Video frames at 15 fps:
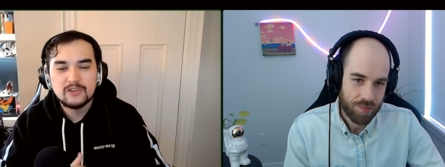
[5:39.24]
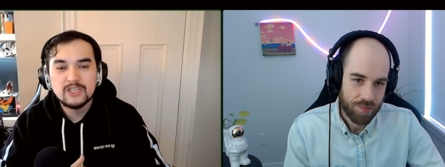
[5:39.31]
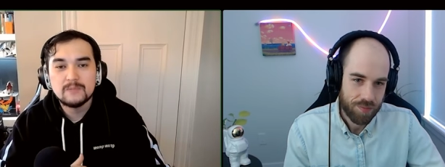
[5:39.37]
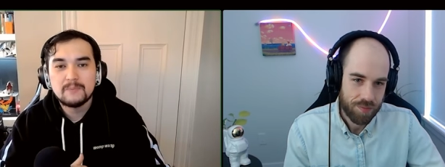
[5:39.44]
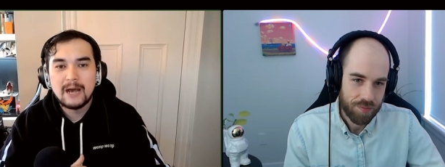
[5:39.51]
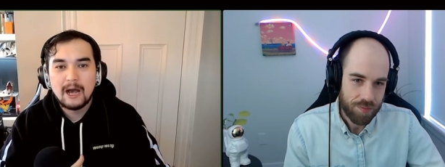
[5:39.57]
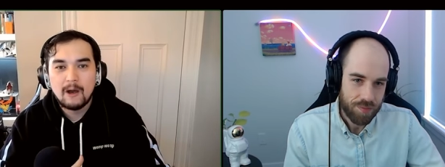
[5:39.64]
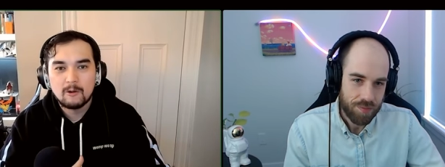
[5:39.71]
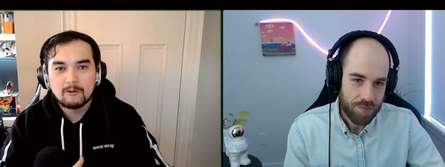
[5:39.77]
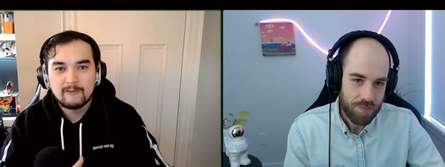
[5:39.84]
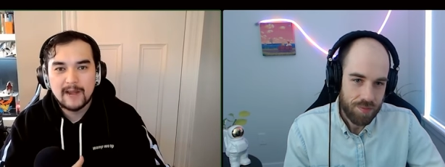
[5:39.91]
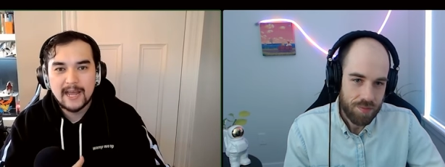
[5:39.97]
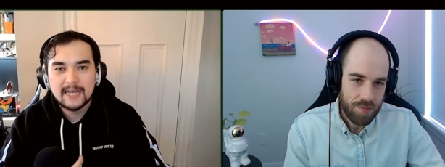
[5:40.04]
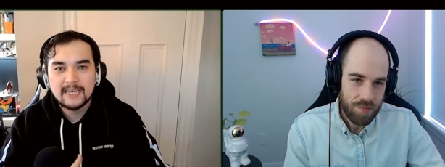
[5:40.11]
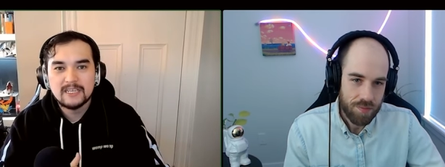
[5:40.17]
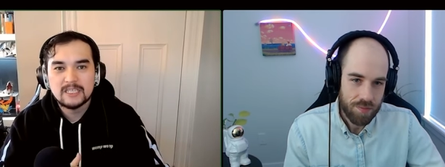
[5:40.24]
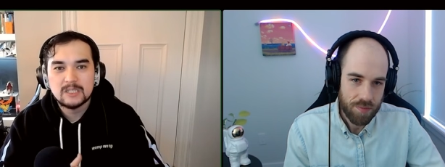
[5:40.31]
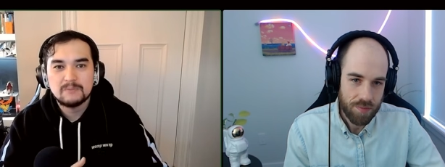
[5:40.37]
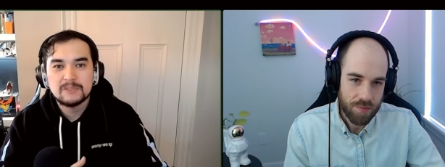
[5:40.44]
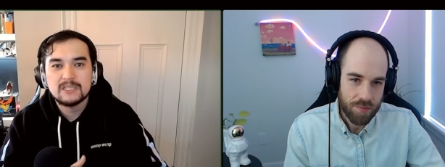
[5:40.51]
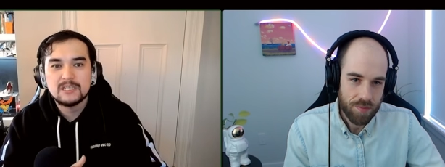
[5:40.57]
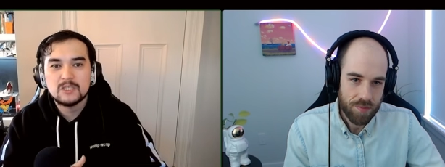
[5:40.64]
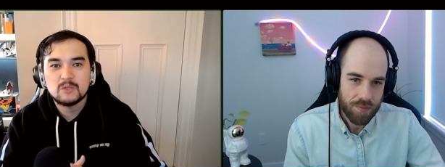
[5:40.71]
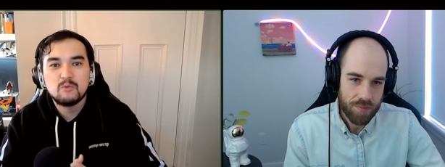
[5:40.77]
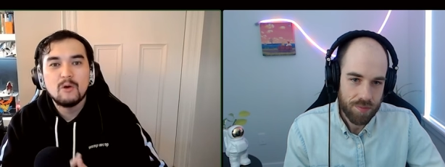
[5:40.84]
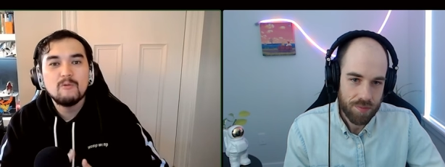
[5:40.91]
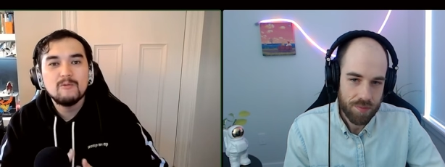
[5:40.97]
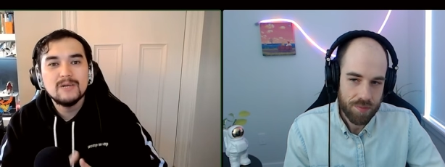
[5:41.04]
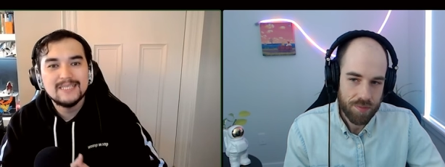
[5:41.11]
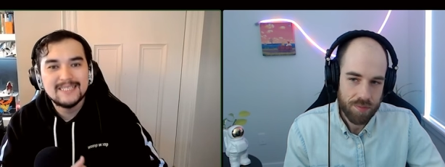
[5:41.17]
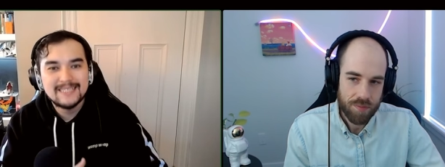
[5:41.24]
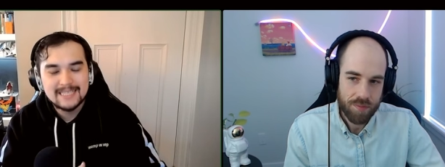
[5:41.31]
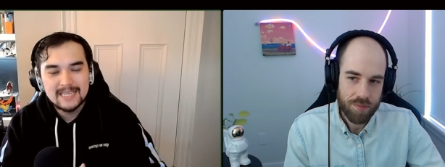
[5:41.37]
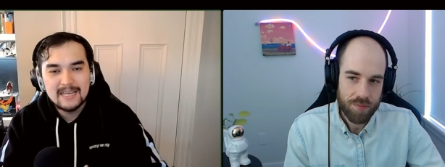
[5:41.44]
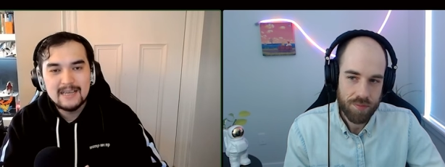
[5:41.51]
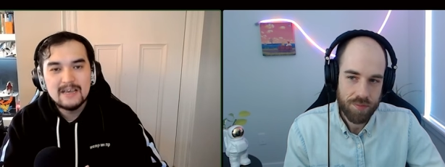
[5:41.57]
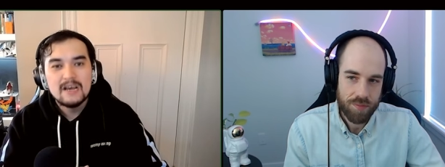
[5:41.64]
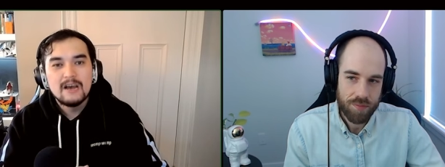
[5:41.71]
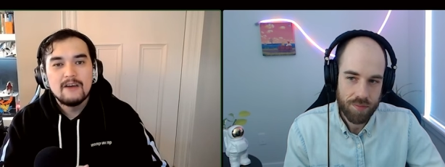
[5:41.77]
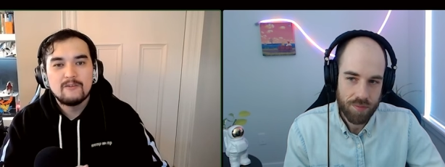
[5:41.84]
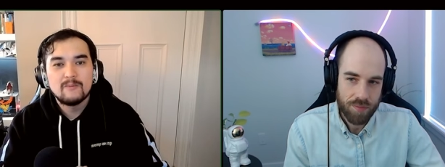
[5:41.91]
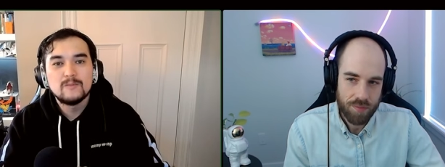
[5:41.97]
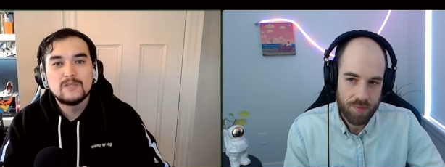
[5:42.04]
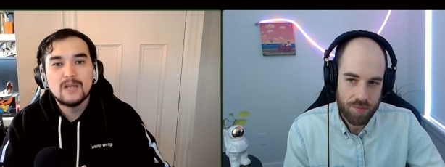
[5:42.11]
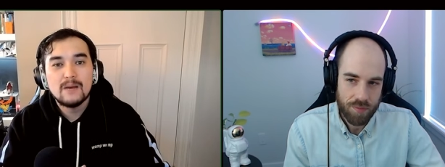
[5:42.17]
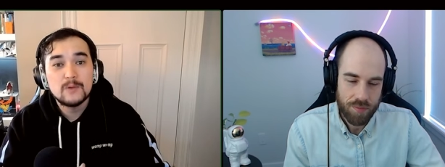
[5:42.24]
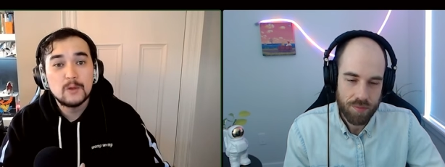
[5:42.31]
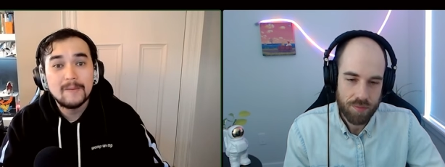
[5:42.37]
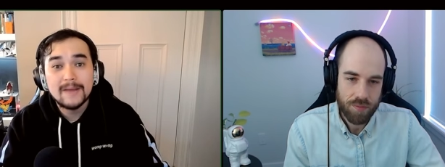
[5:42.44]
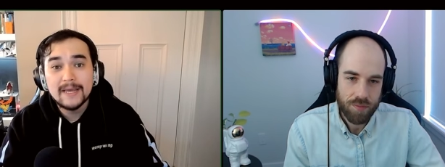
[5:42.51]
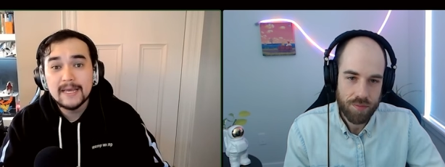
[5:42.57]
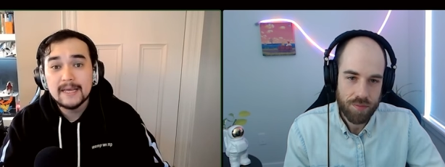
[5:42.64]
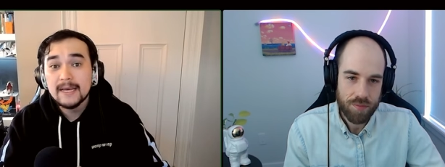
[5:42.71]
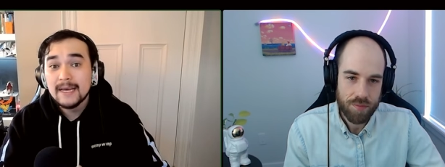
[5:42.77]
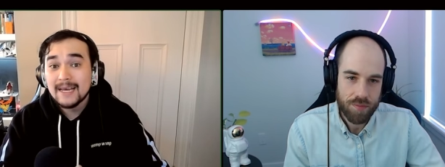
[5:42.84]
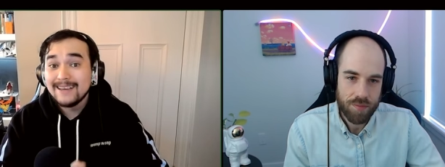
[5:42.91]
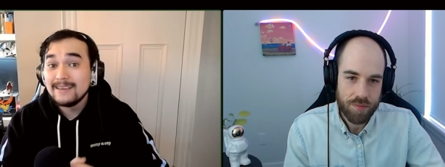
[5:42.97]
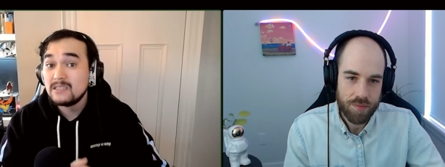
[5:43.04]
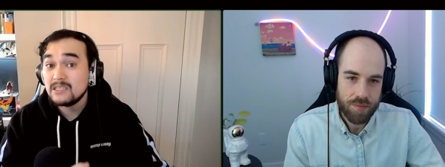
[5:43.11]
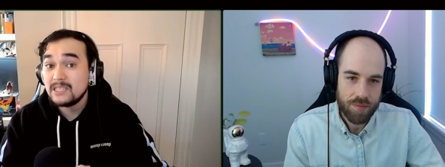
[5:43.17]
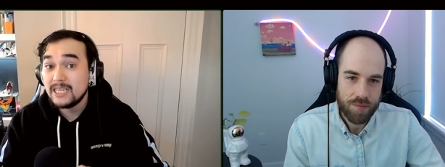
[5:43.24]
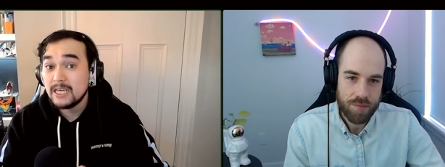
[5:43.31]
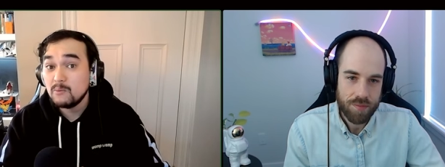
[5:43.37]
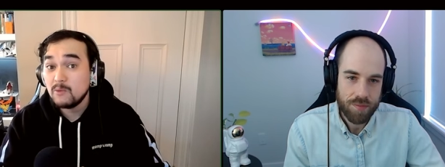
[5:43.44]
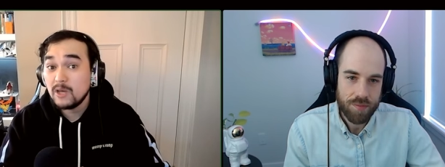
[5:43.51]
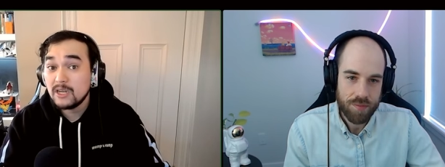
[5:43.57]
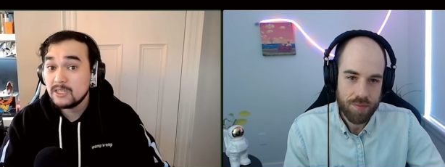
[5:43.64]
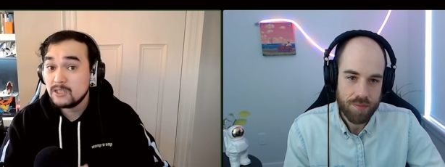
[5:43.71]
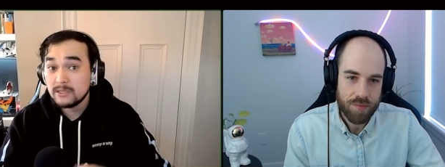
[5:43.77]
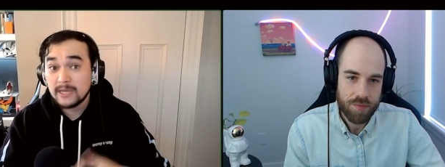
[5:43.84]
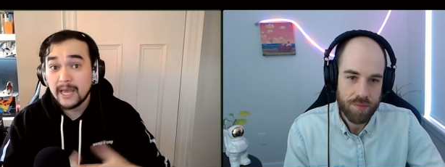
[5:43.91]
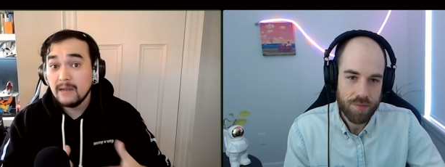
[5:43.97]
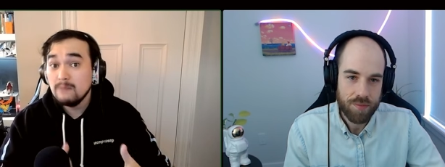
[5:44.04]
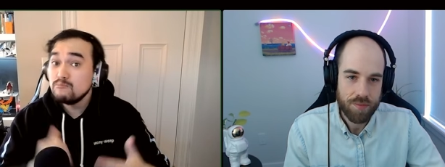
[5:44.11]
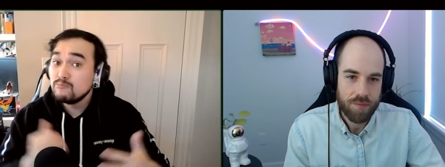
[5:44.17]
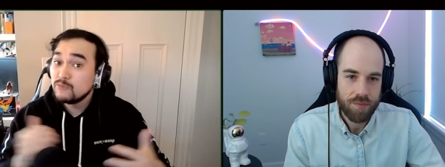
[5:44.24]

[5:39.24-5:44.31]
Speaker 1: these power rankings, because what we see from WE is a team that is, again,